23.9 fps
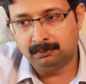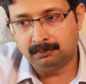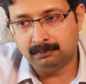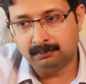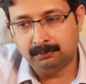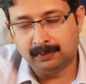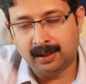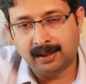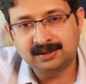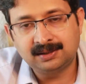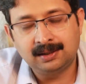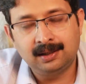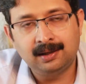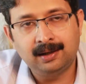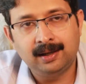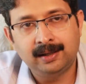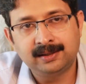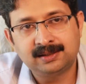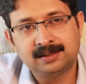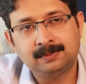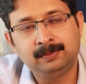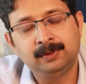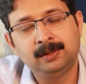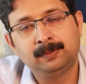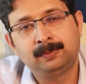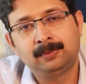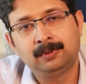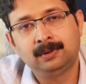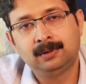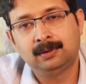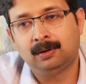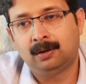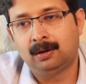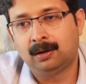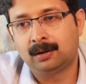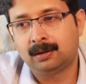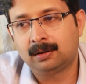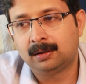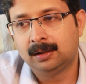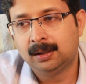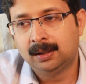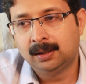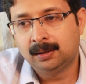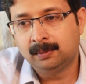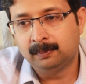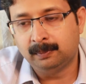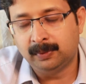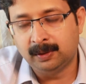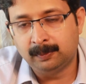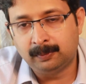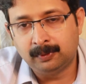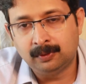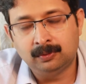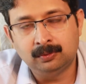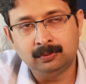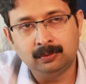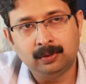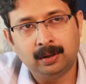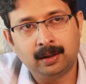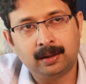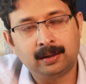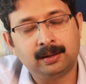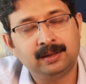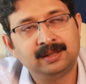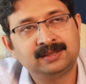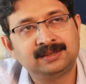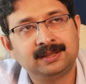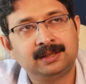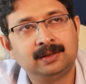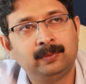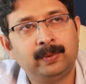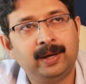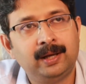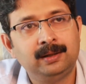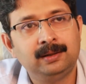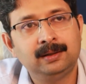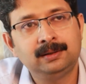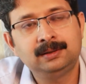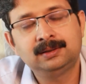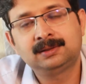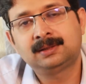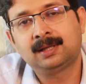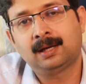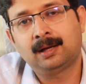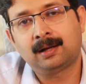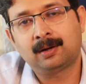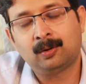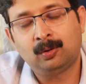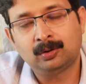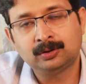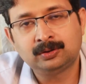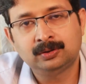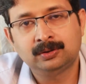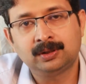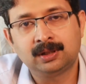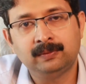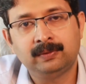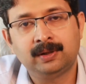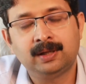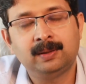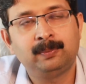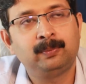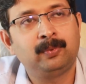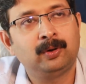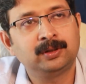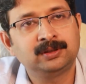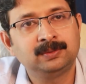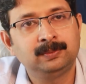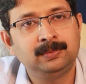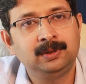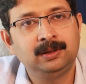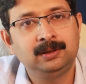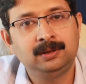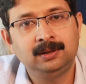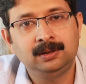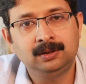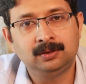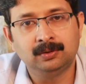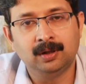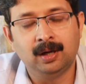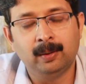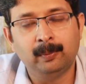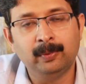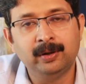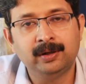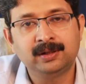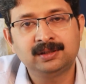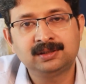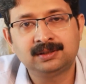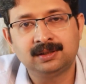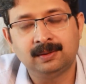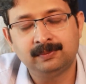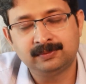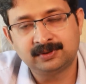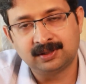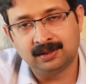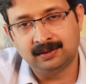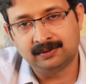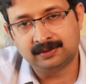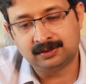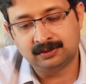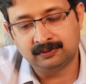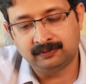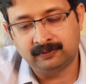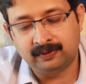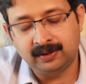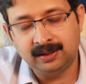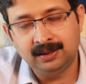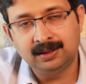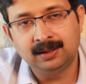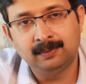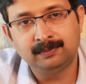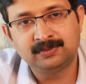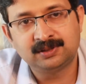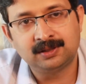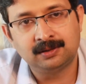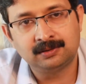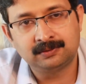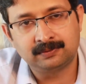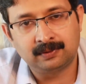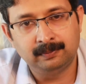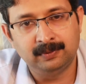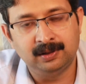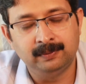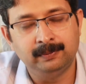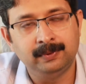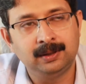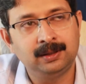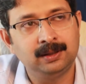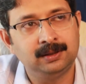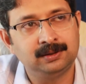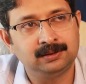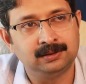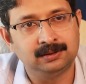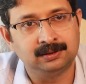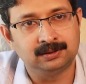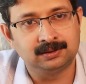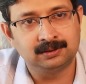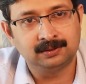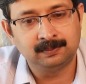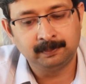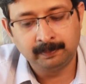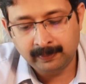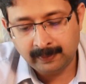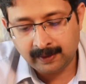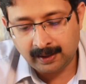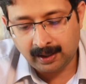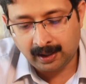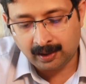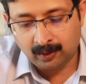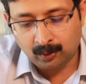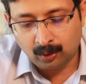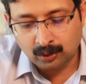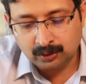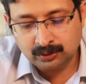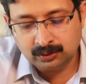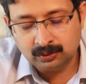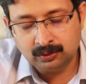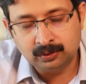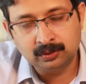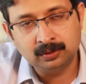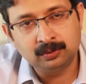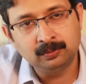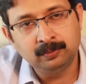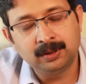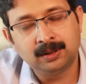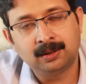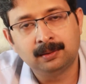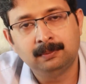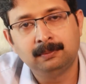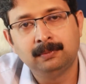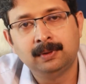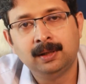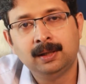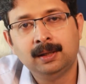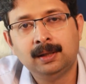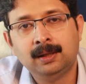marginalized people or people who are disadvantaged are also given a possibility to emerge themselves, to free themselves from limitations, and also to become